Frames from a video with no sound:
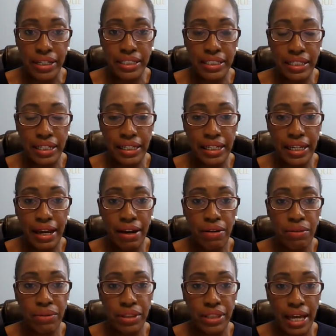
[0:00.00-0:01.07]
It's an
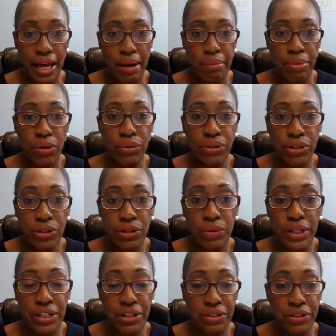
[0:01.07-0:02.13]
account that both you
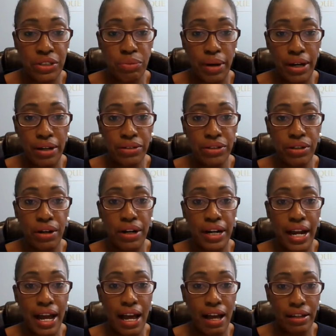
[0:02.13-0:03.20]
and your spouse
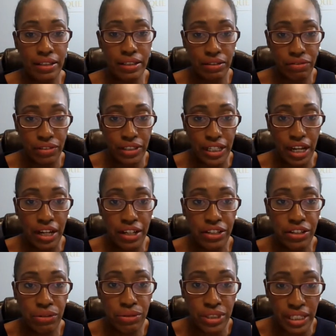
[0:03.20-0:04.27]
are actively
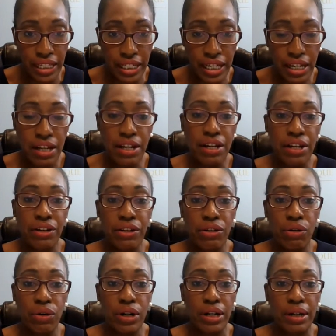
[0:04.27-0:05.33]
using.
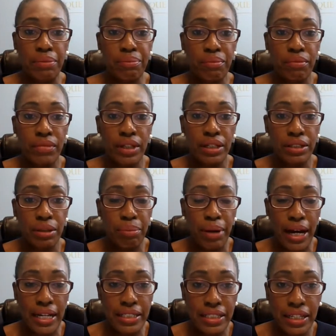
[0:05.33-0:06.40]
You're
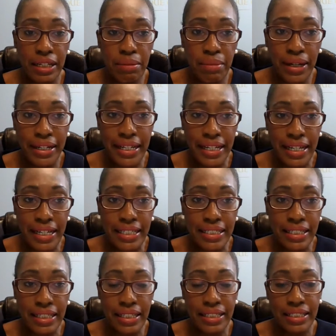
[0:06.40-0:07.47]
depositing money
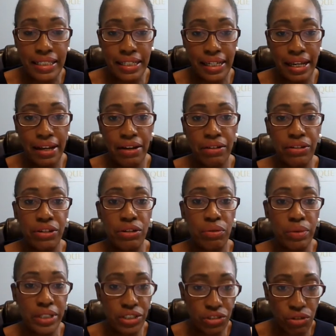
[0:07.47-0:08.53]
into this account, you're
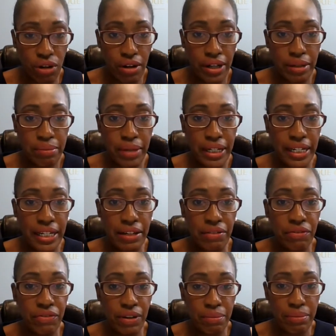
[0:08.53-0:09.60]
withdrawing money
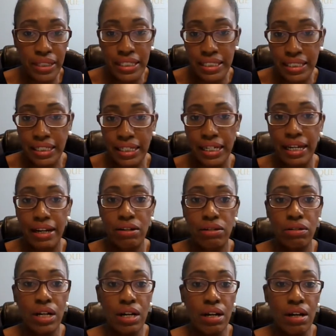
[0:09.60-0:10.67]
from this
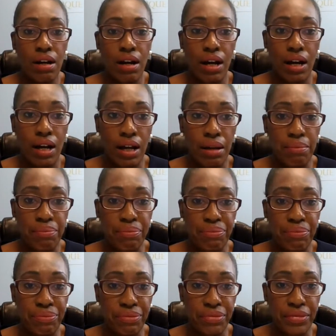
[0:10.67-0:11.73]
account. Um,
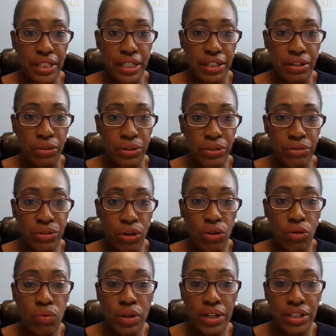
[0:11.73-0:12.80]
you
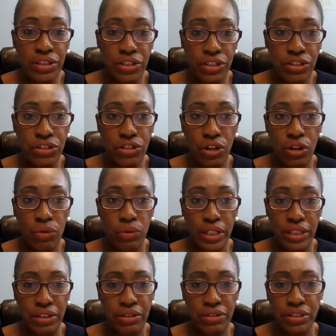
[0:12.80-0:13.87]
don't want to just show
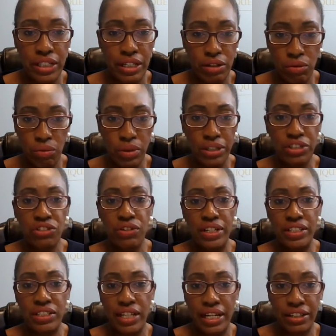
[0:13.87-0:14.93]
that there's like one
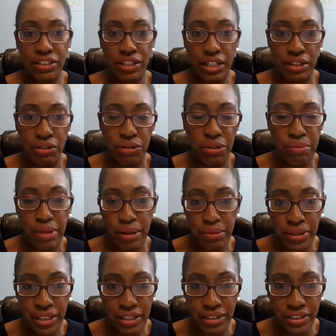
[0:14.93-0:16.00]
transaction or
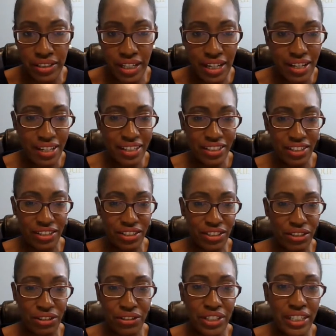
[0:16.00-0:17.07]
maybe there's
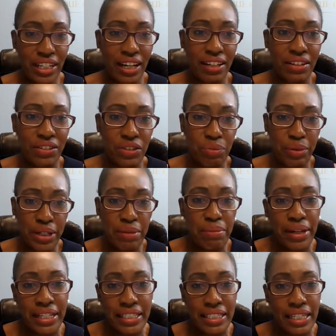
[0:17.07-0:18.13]
just $30 being
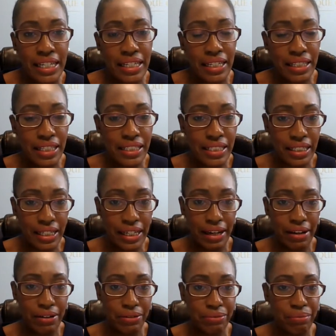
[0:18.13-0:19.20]
maintained in this
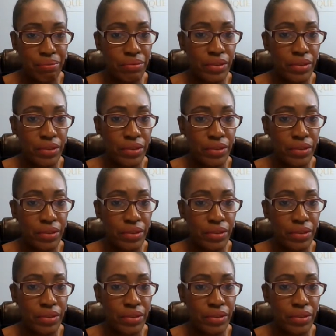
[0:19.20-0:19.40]
account.